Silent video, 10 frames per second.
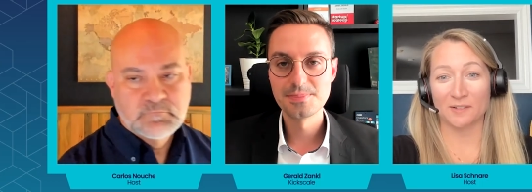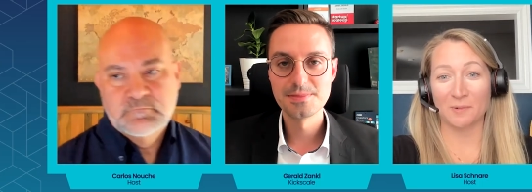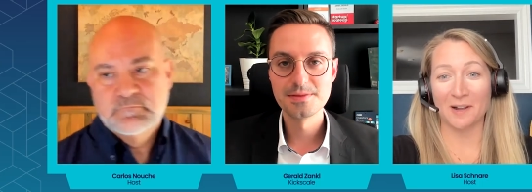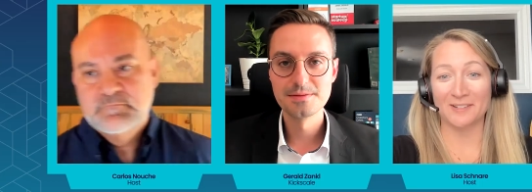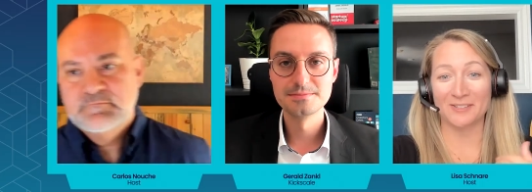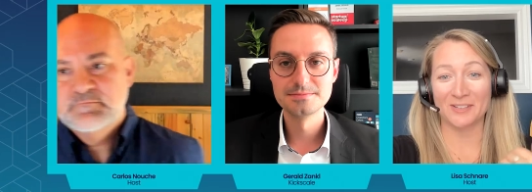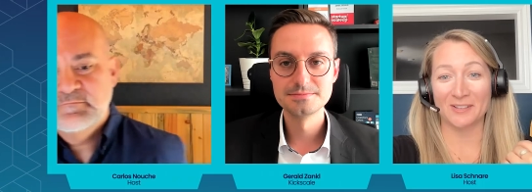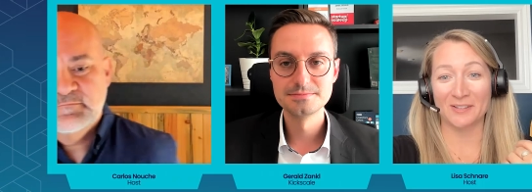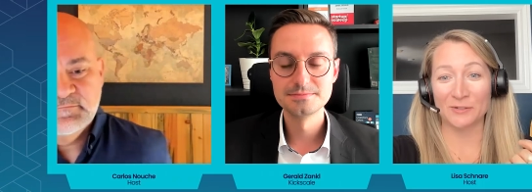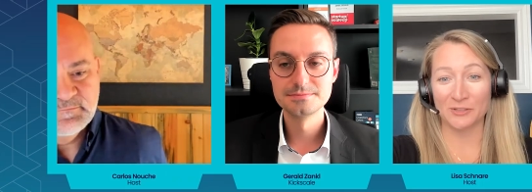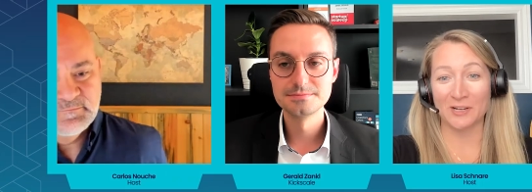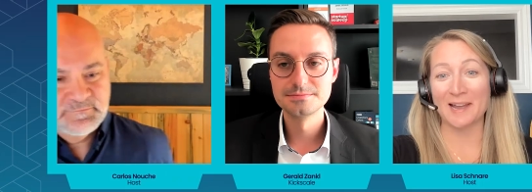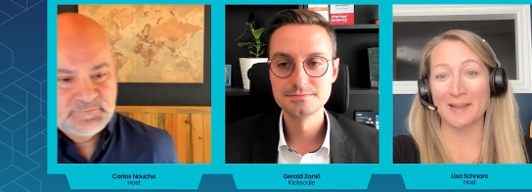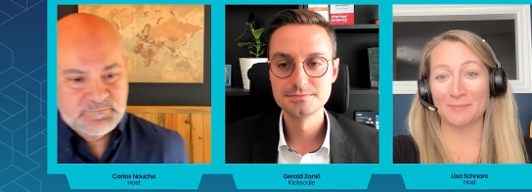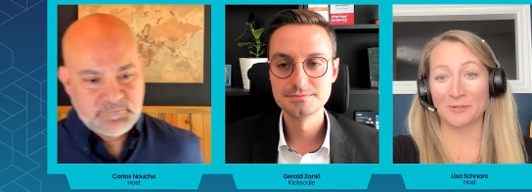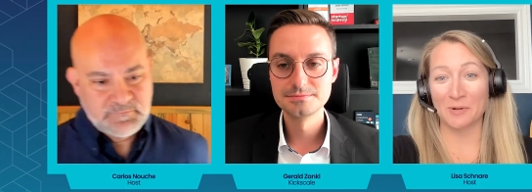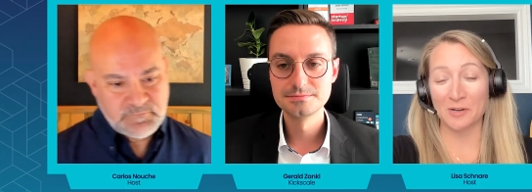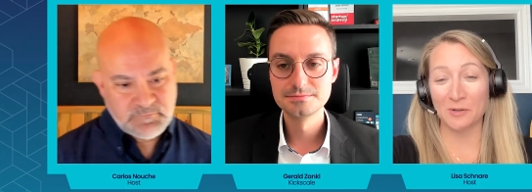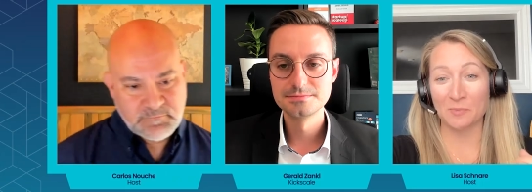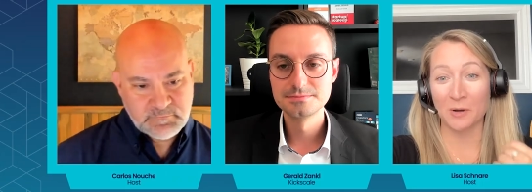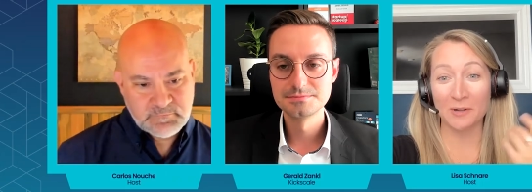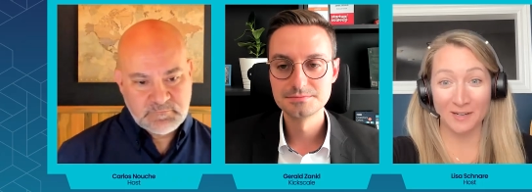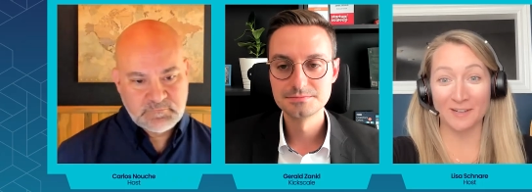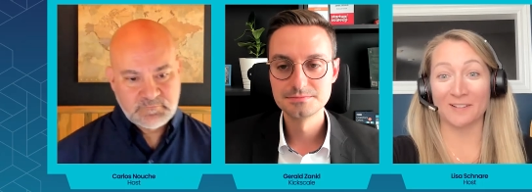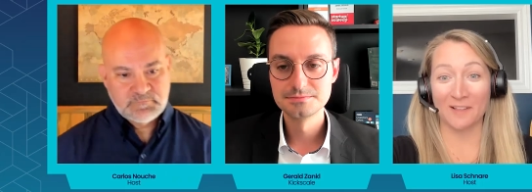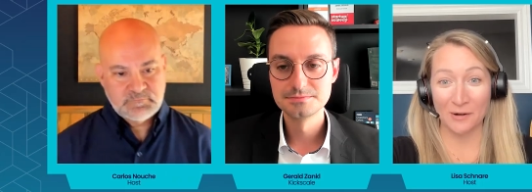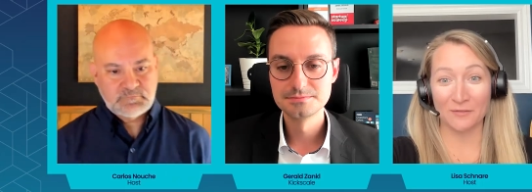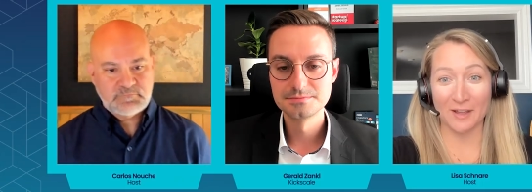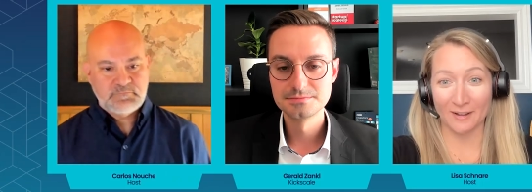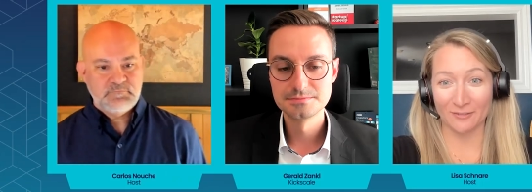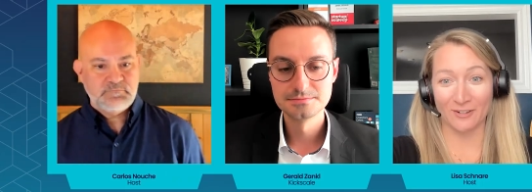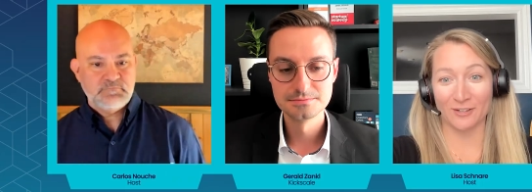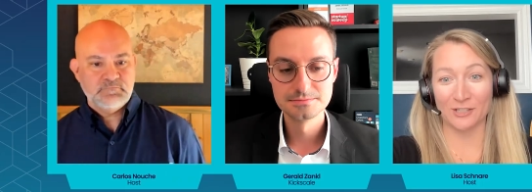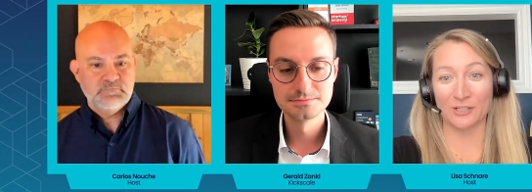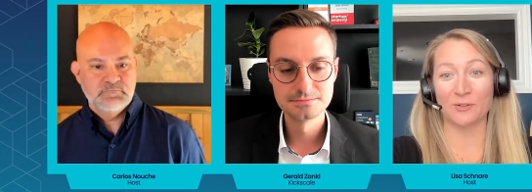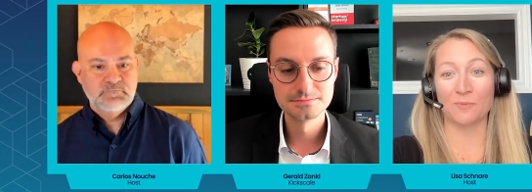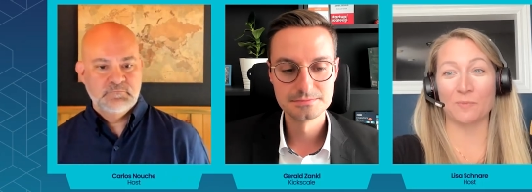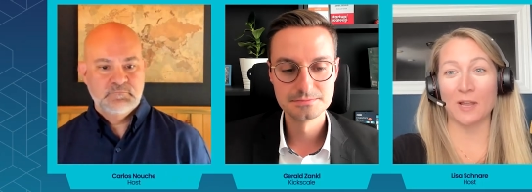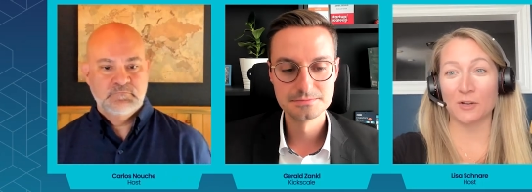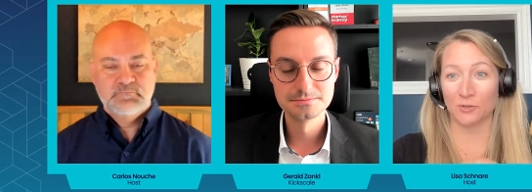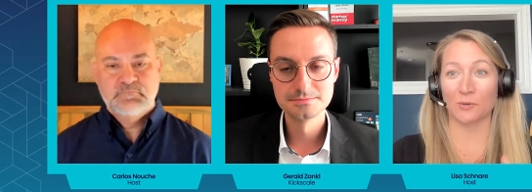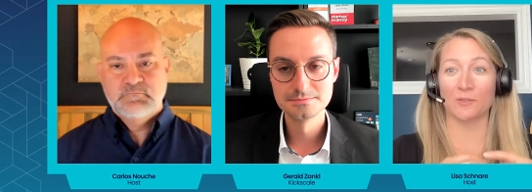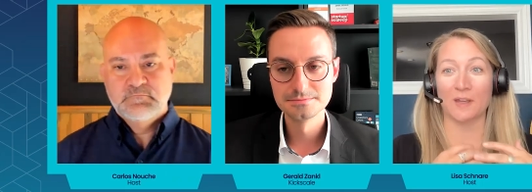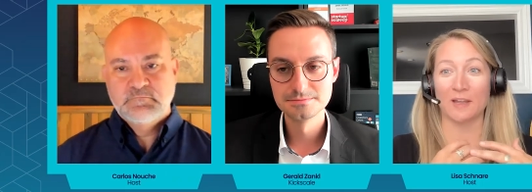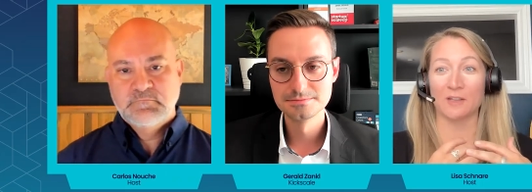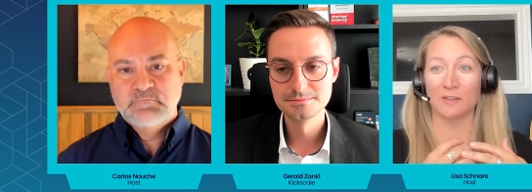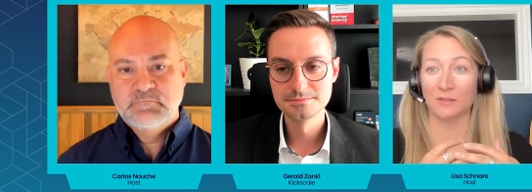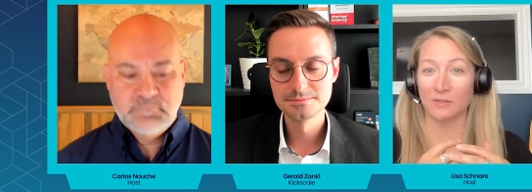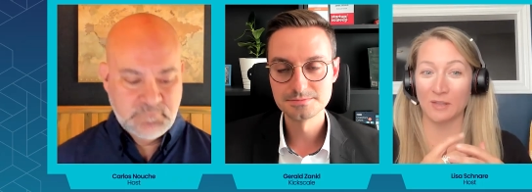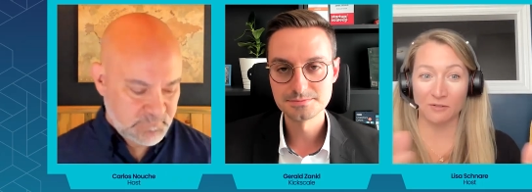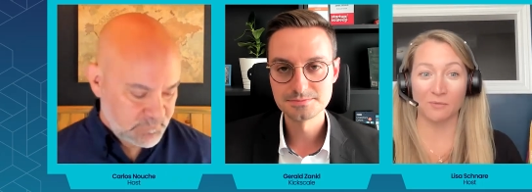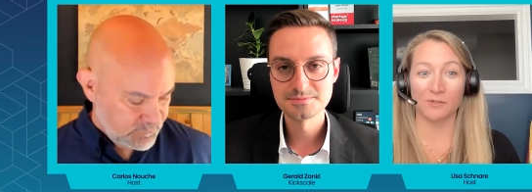Speaker 1: as well, is like there's times when you put in a lot of effort to make sure that these